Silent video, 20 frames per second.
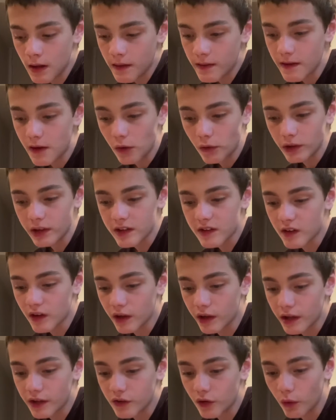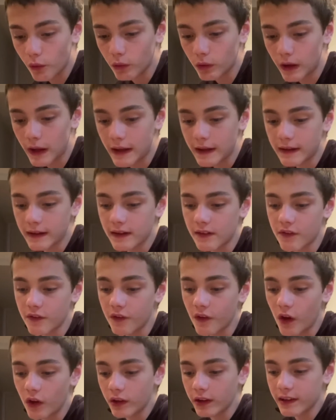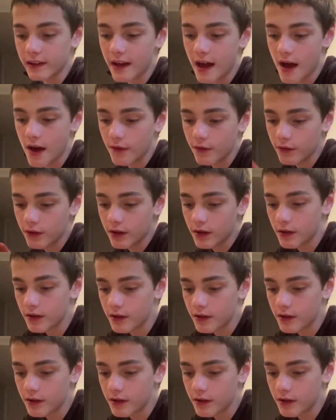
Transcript: The only song I don't like is Falling Down,